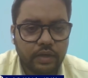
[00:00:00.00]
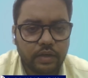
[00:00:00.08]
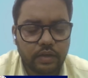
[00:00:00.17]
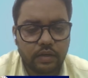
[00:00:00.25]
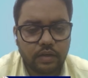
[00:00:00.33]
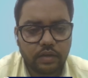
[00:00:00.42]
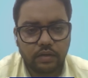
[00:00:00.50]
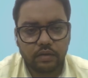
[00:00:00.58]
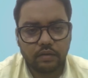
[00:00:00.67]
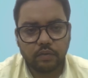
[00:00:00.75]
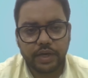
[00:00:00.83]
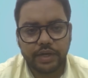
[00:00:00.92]

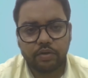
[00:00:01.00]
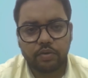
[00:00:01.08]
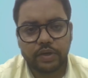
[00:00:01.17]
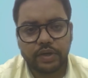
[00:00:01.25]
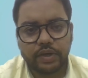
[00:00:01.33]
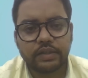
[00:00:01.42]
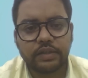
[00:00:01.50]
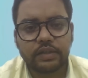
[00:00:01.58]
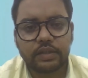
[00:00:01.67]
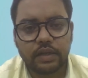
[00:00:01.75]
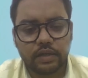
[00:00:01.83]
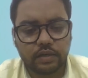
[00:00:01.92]
why to
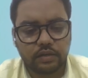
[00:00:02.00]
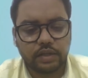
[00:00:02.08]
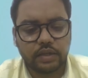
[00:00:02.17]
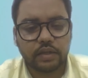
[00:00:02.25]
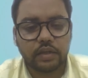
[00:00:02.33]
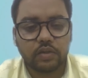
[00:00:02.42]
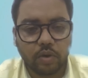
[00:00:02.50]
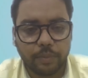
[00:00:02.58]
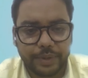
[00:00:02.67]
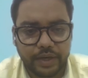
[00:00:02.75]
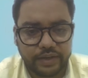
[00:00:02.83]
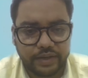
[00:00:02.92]
register the
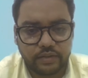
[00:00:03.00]
copyright?